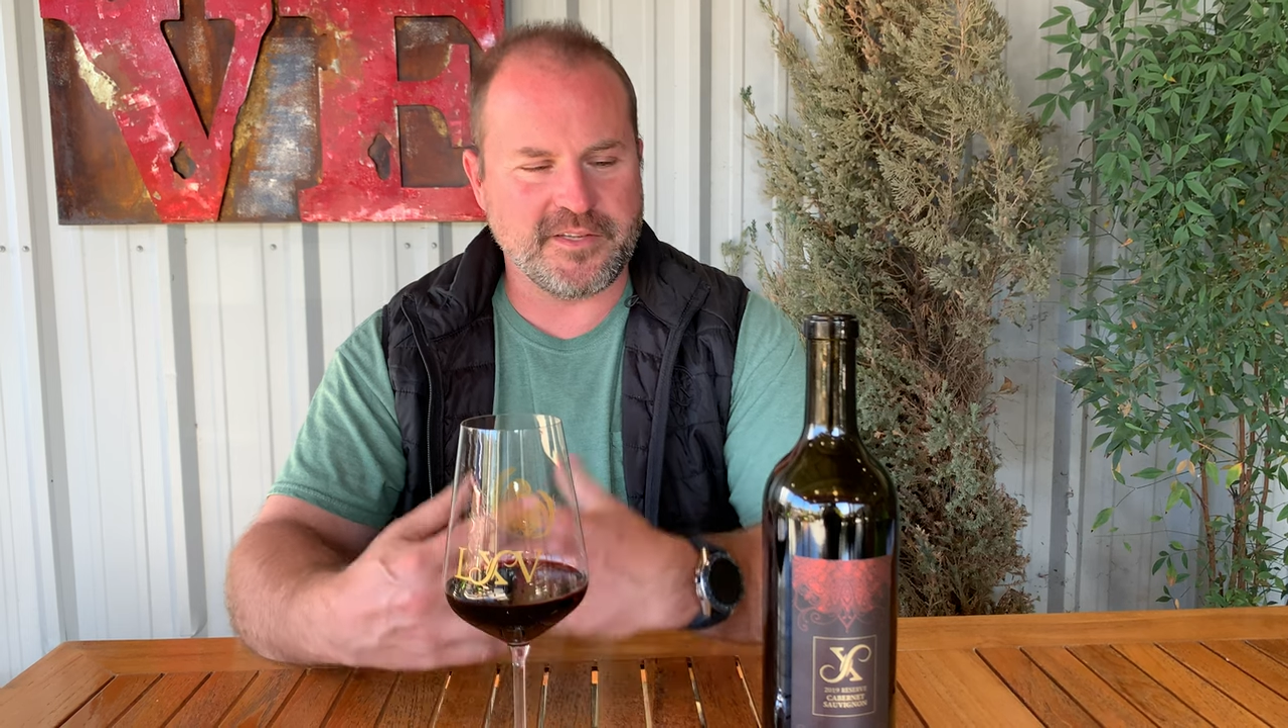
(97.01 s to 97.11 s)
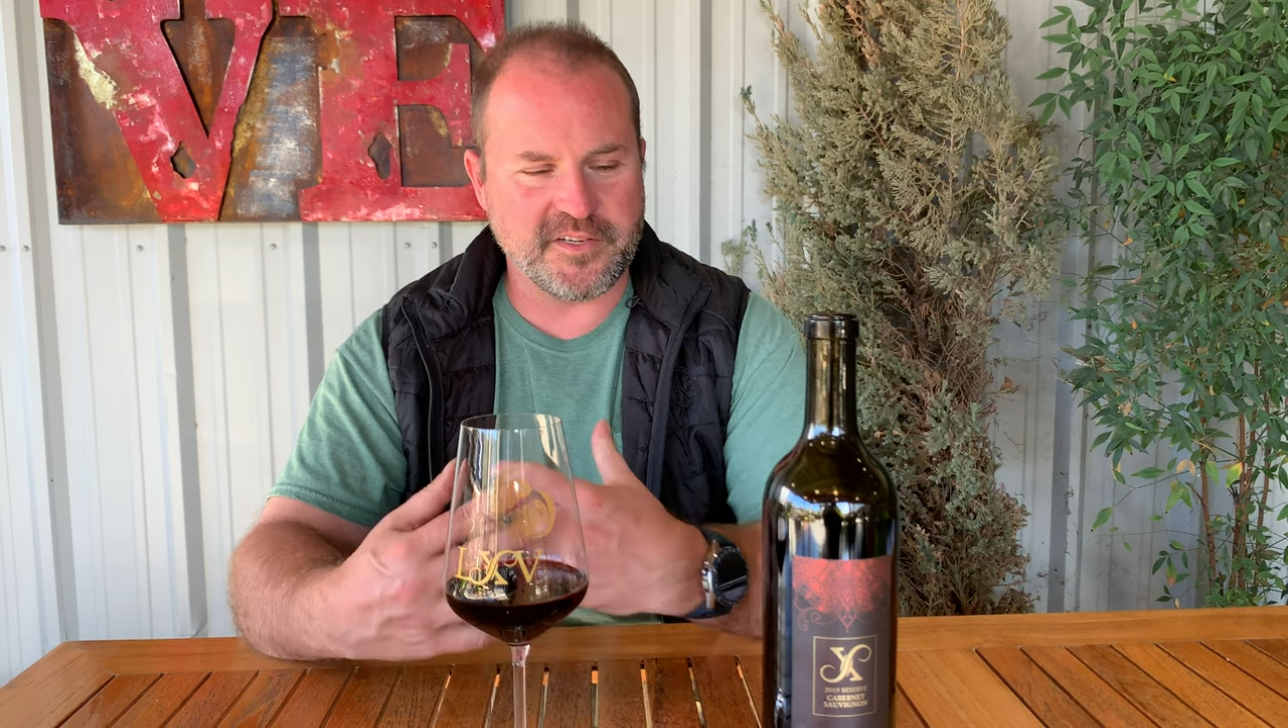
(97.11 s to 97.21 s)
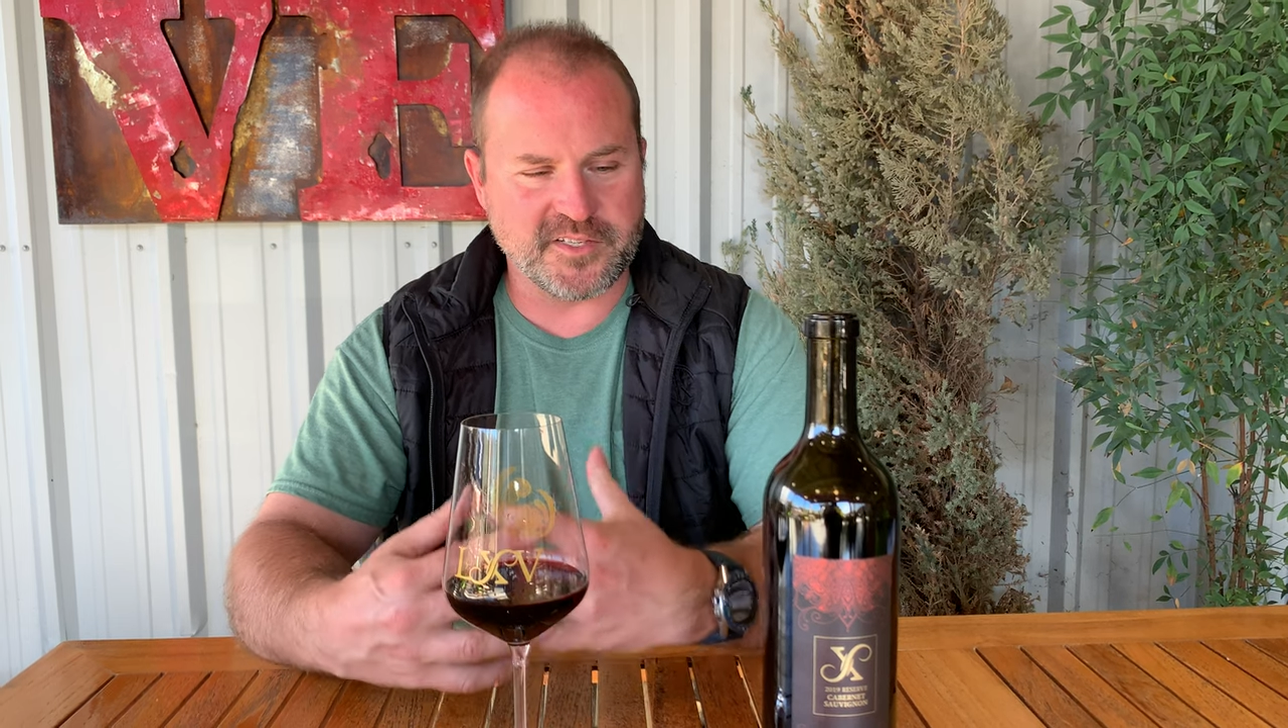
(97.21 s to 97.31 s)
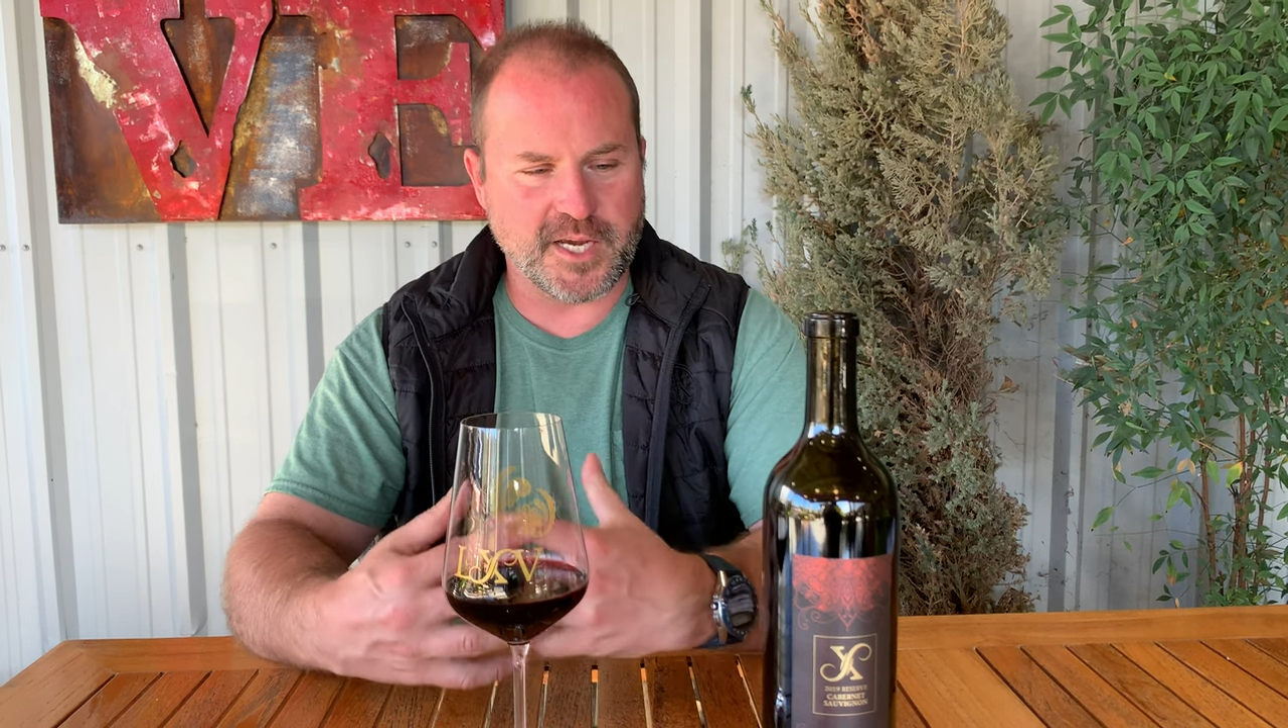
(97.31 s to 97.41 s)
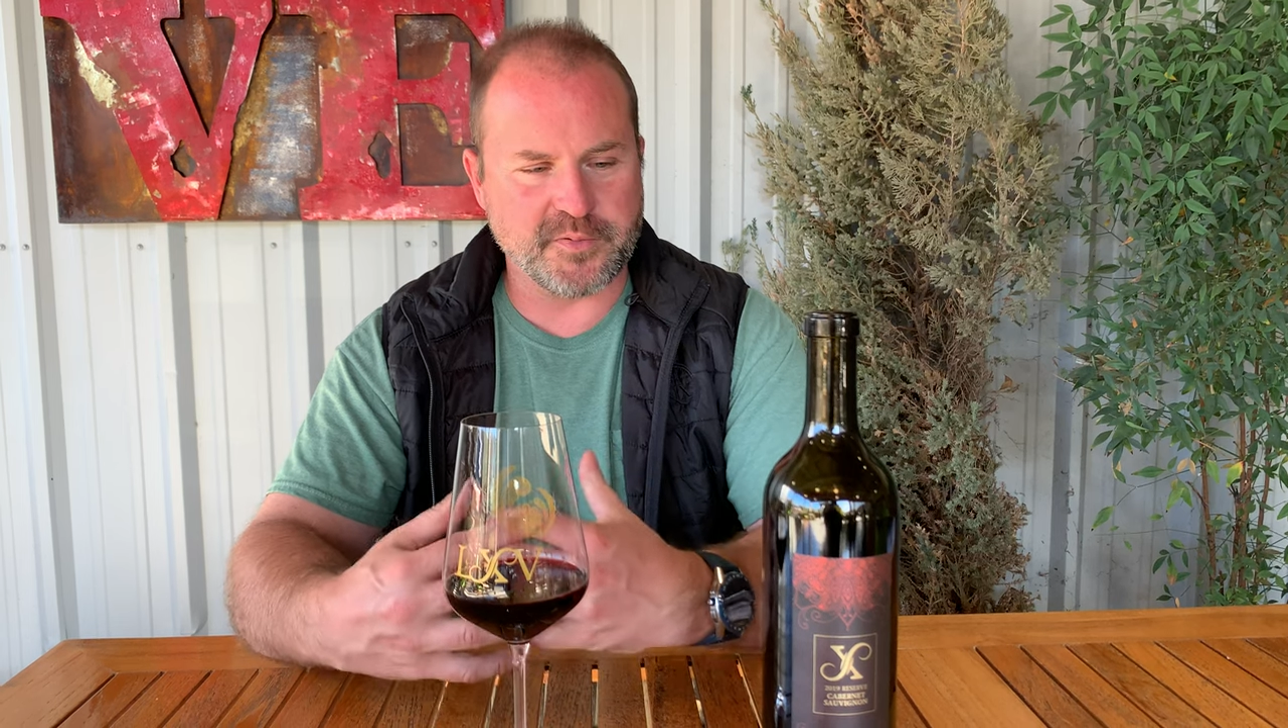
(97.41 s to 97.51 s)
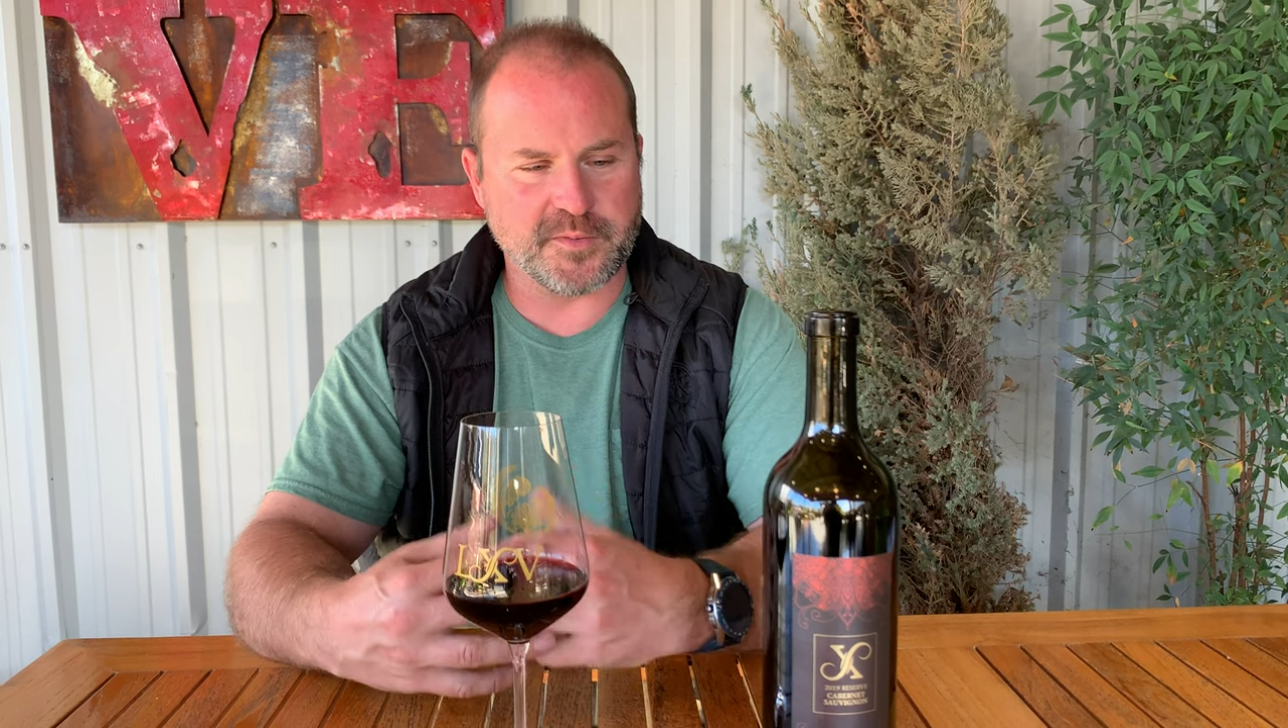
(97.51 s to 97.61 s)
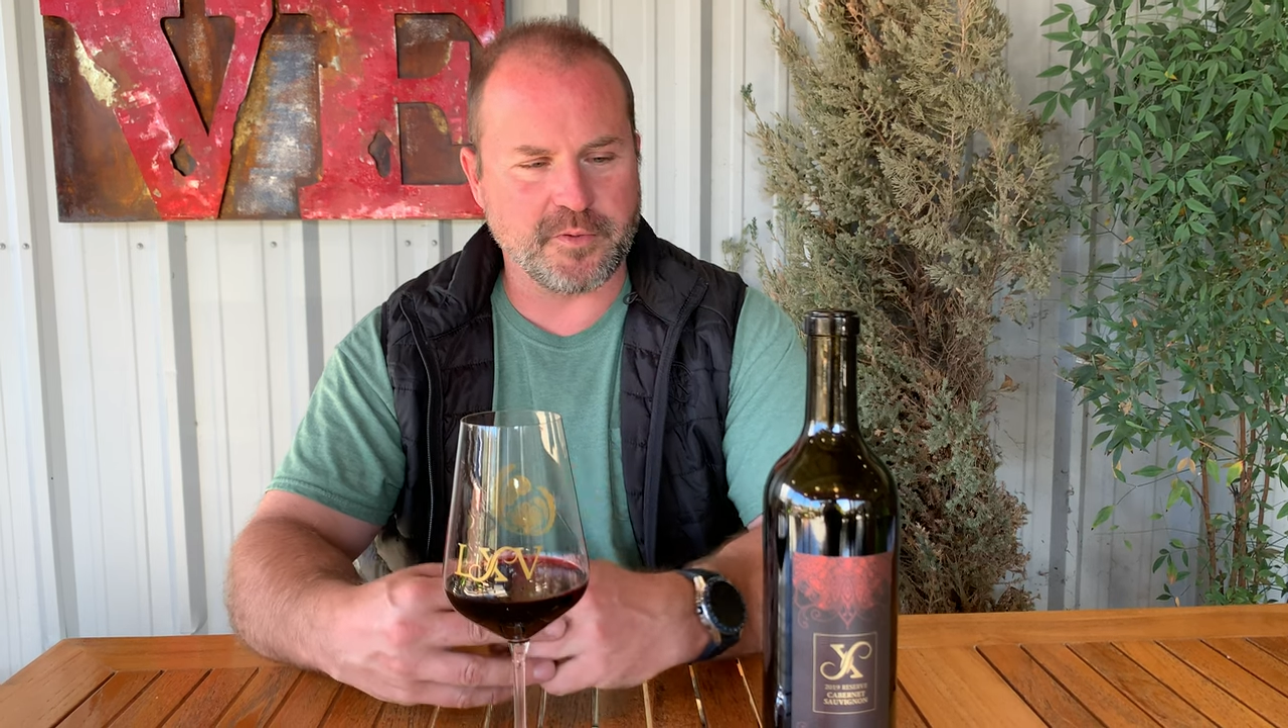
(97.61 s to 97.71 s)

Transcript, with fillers: these types of